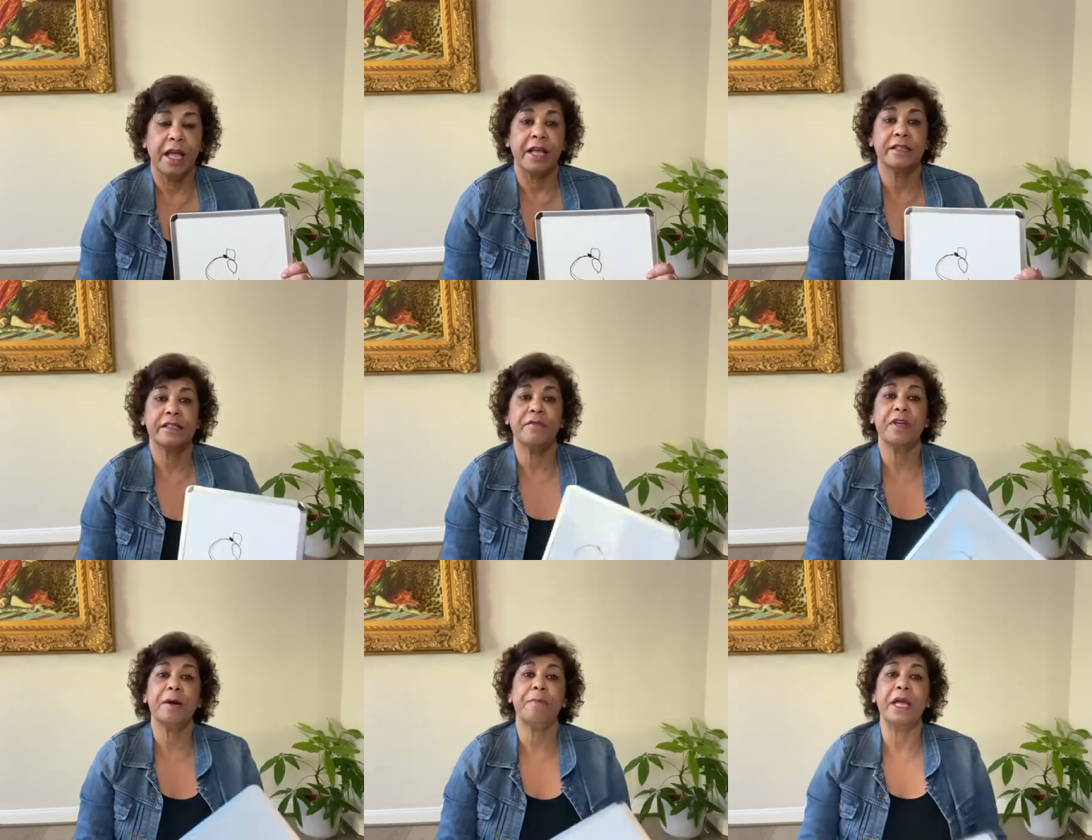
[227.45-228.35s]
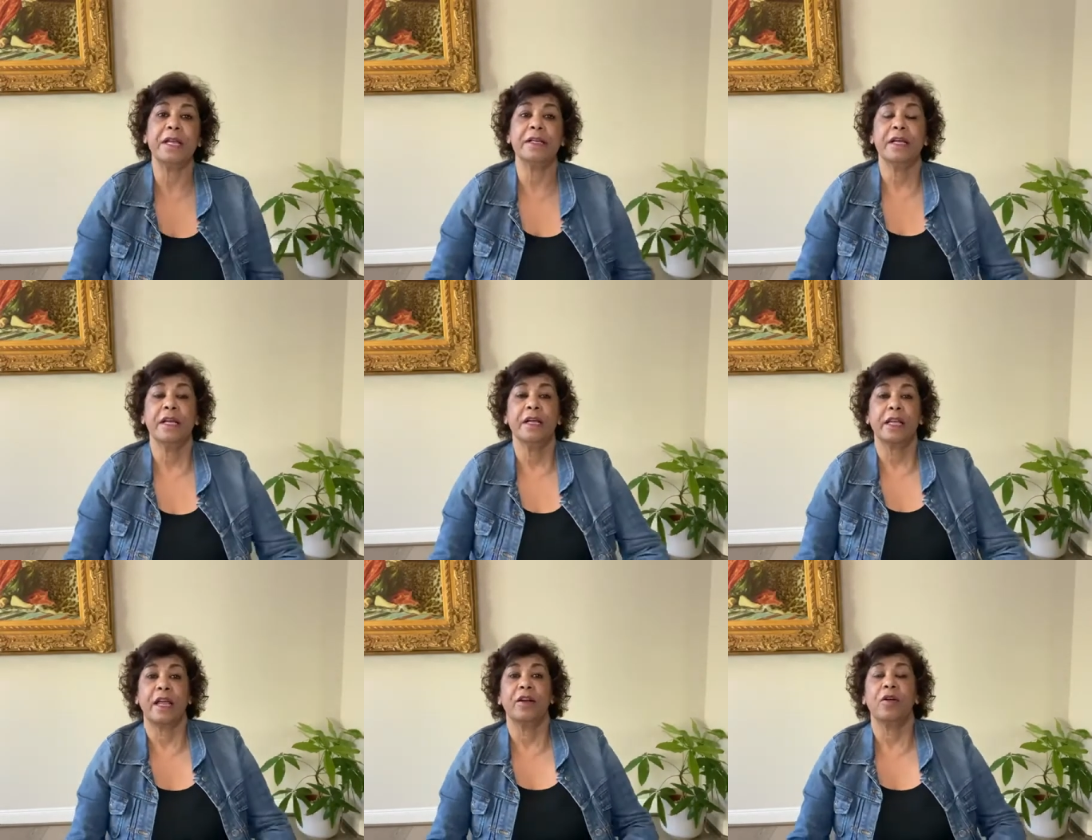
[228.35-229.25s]
And severe pain
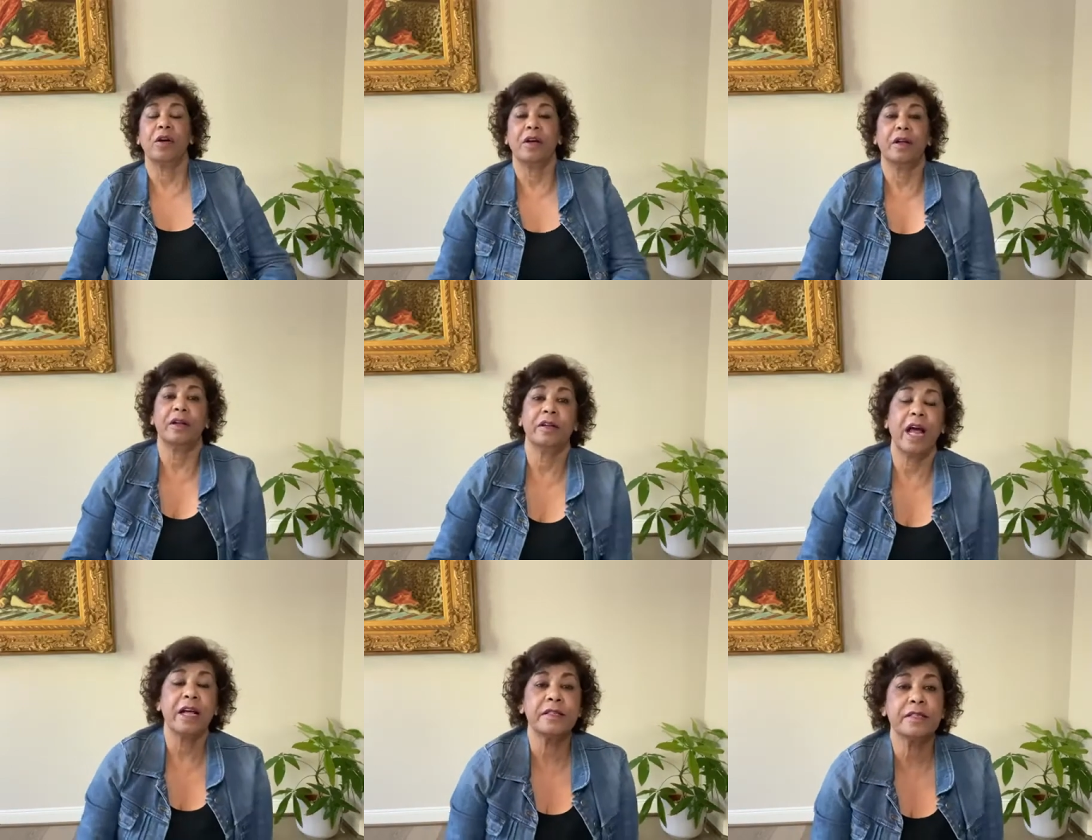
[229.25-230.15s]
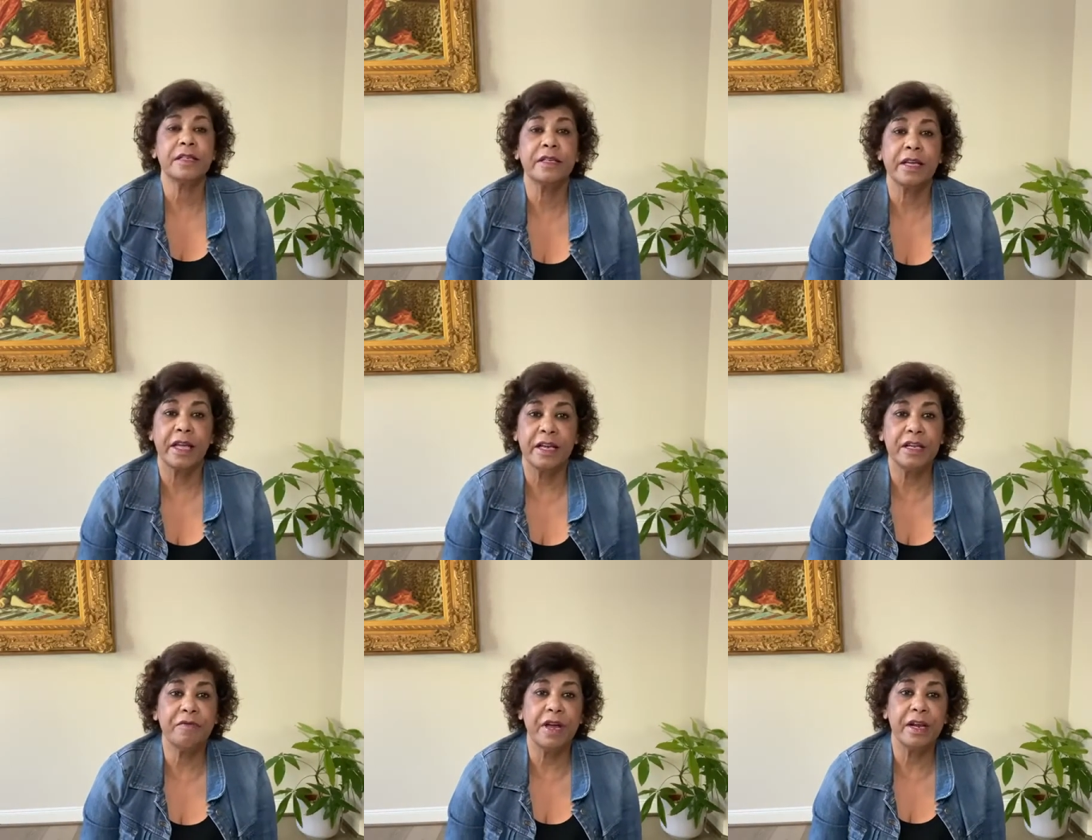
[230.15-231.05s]
can last
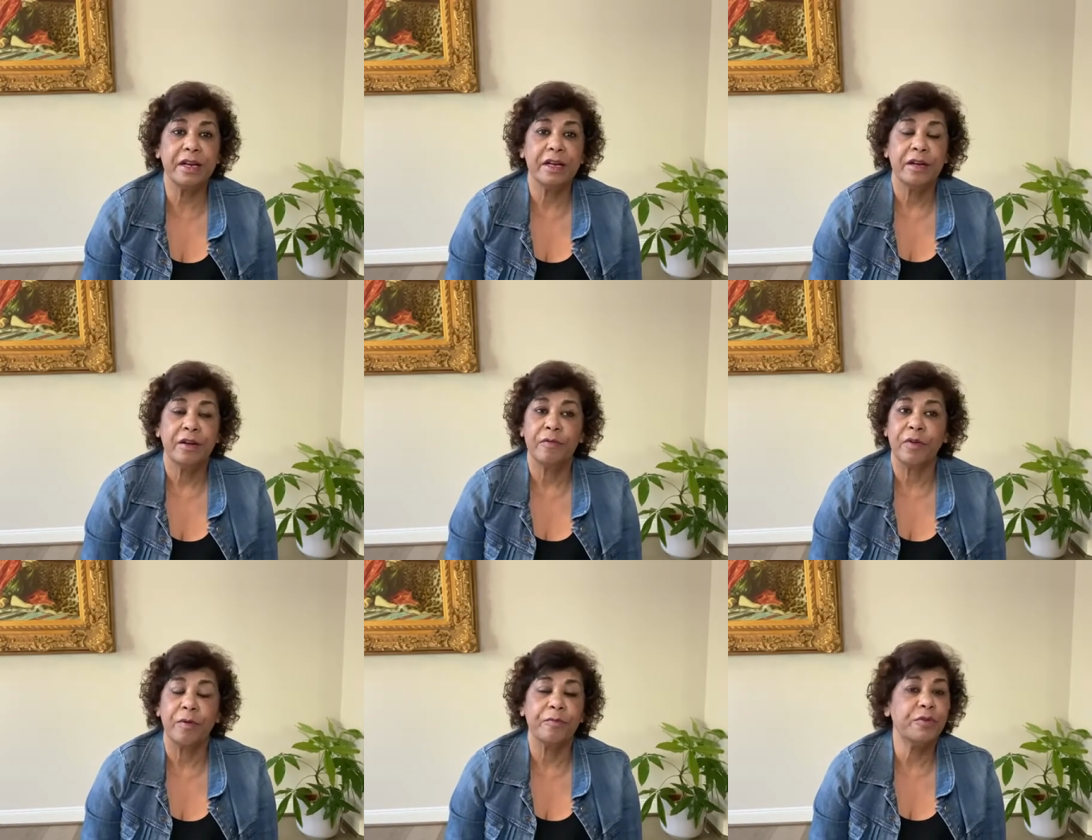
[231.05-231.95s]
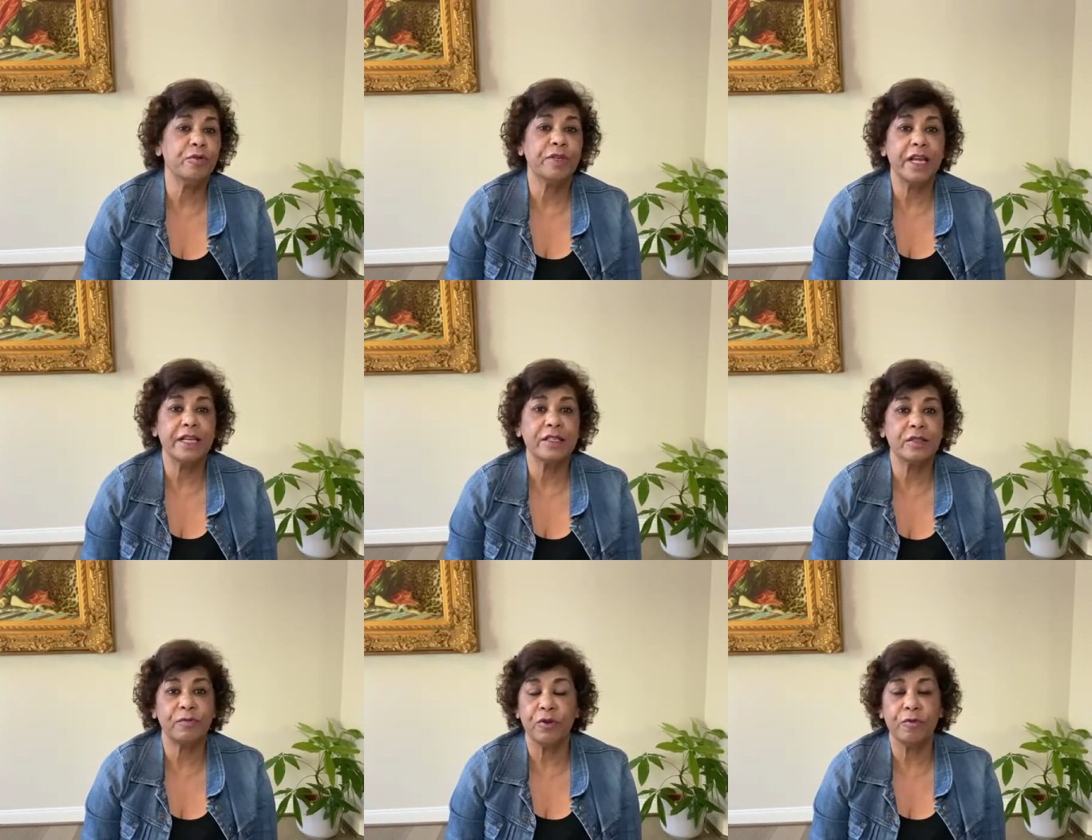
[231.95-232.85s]
anywhere from few days,
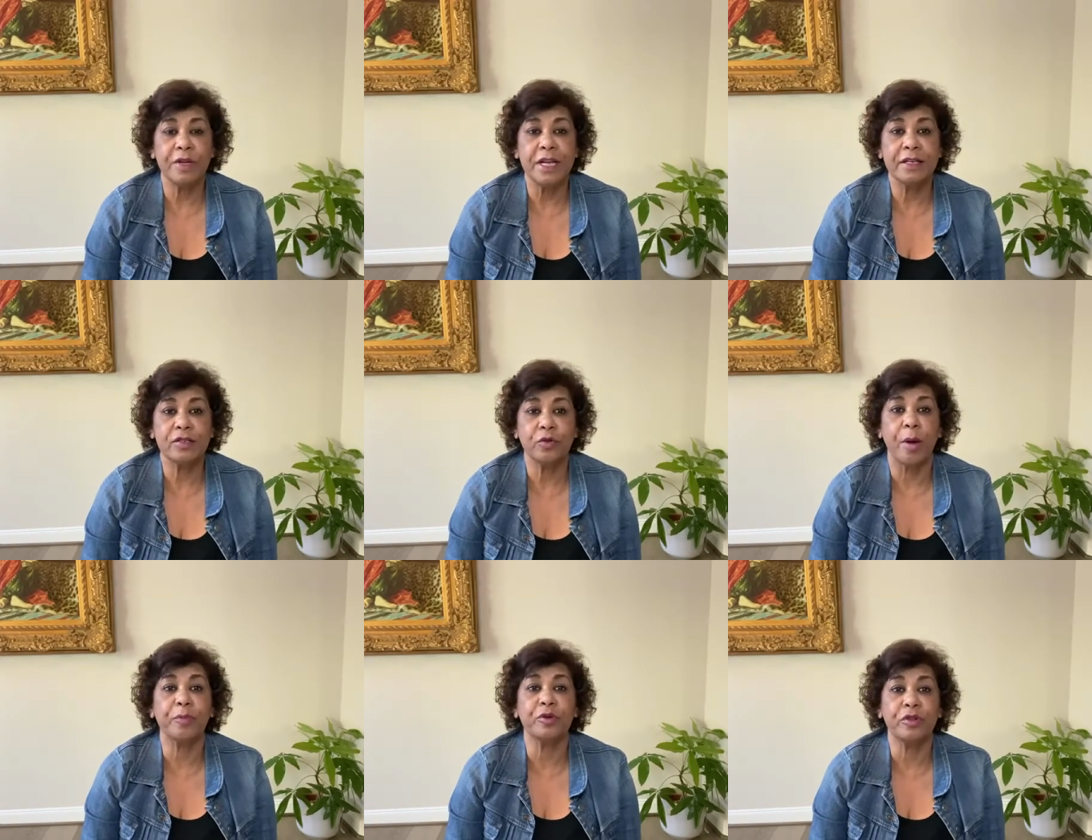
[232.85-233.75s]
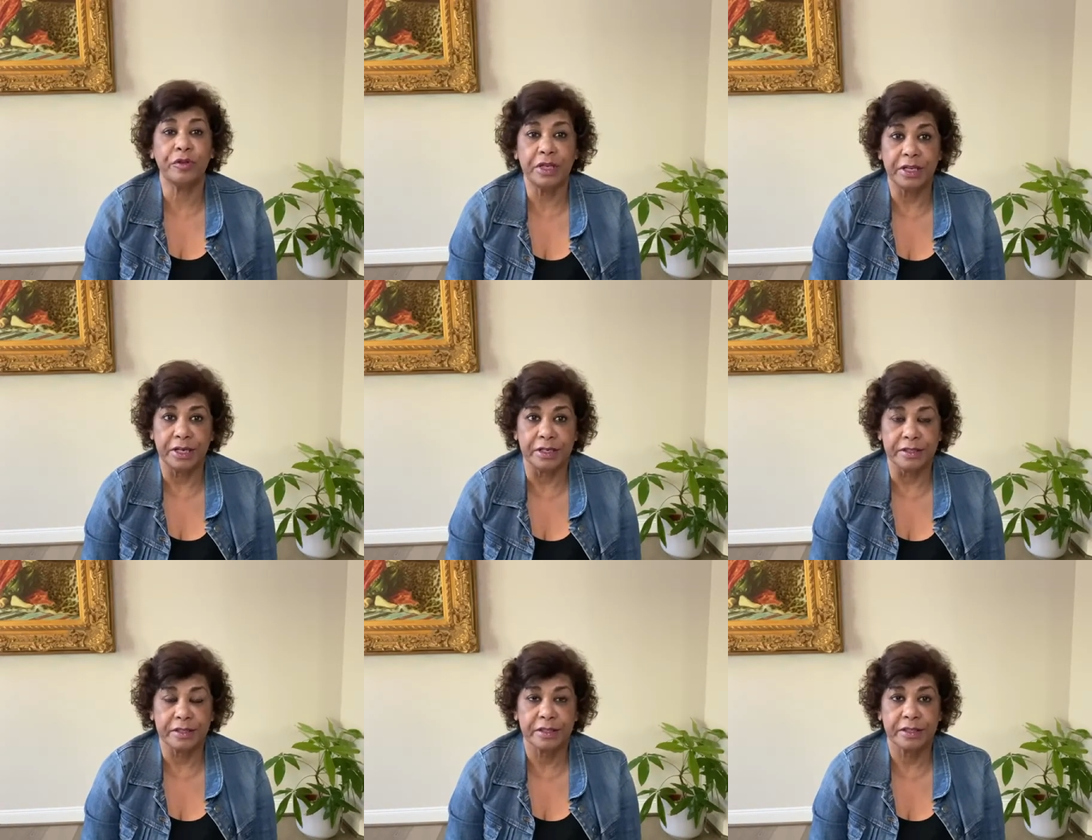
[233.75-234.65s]
few weeks to up to 3 years.